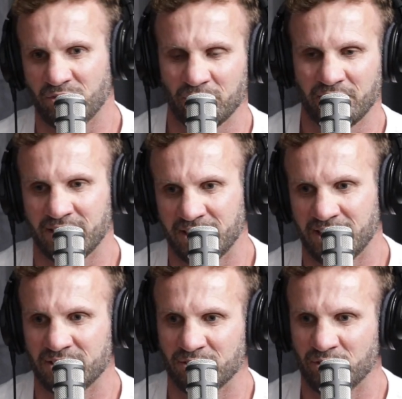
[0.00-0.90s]
And I just
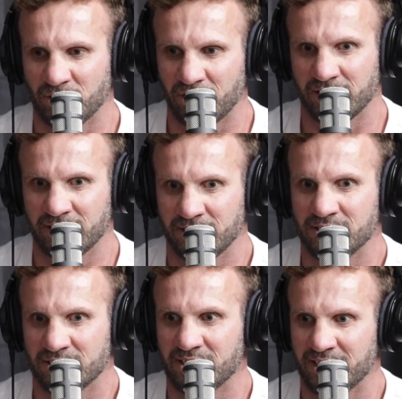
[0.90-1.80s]
felt that need to
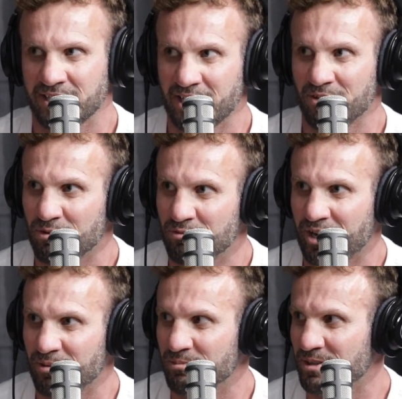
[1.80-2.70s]
feel like I needed to
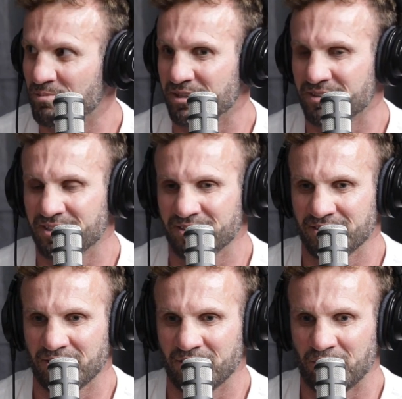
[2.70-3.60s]
take care of my
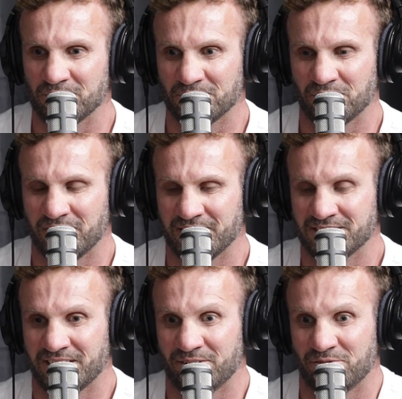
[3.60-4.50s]
family. But
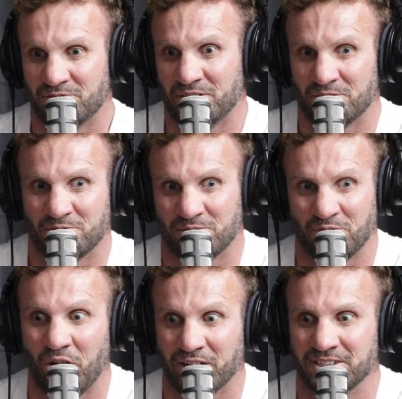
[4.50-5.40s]
I guess I had
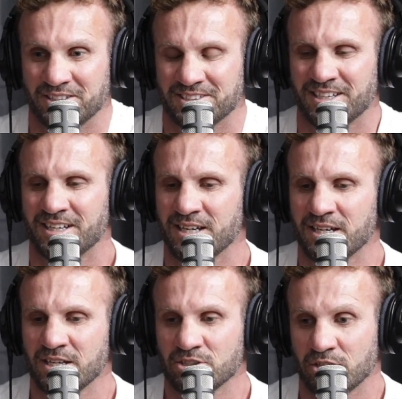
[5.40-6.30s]
fear of the
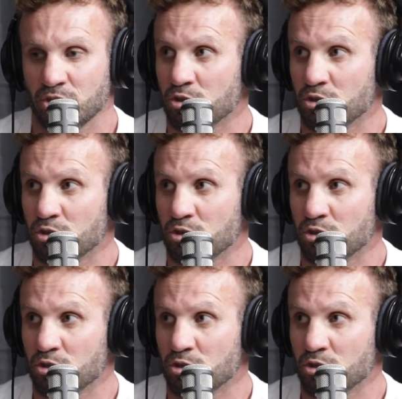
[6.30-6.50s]
violence.